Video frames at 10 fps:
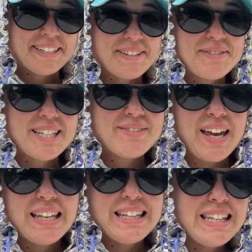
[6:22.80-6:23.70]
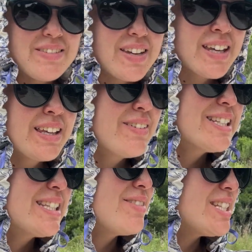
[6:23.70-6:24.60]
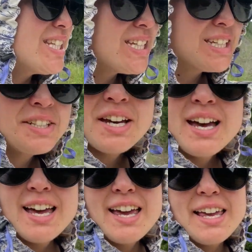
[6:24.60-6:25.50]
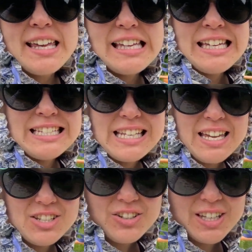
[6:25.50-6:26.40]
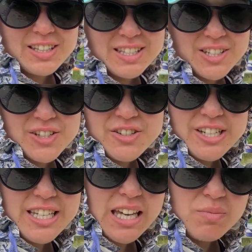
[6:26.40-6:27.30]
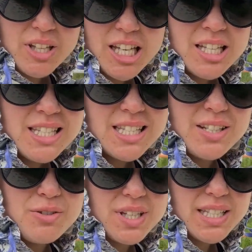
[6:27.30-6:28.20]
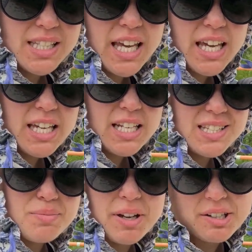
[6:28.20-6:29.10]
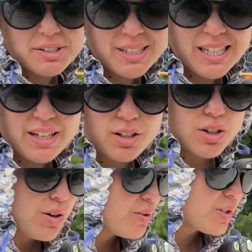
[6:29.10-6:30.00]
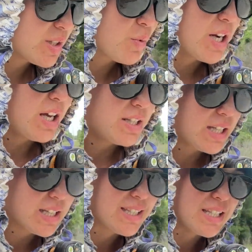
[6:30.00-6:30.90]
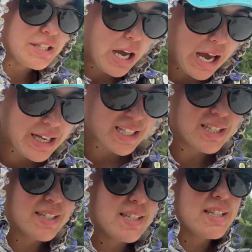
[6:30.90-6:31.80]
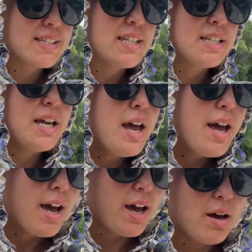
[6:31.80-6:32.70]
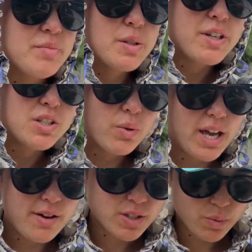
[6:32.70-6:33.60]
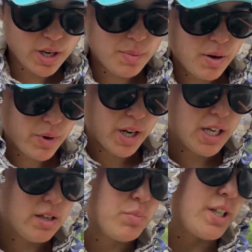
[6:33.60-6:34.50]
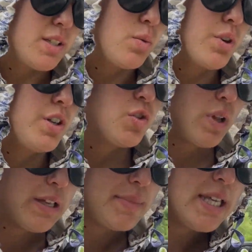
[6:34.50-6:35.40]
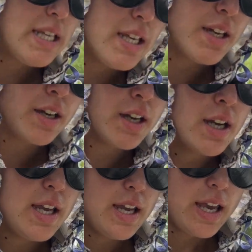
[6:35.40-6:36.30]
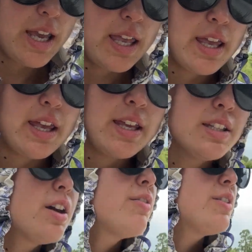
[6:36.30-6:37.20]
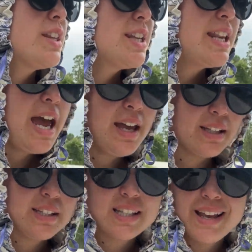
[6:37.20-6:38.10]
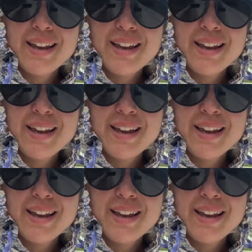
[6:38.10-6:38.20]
so I'm just finally leaving US 17 and entering the Stony Creek Game Lands. So this gate is apparently closed when hunting is not in season, so I don't have to worry about wearing any blaze orange while I'm in here. And for the next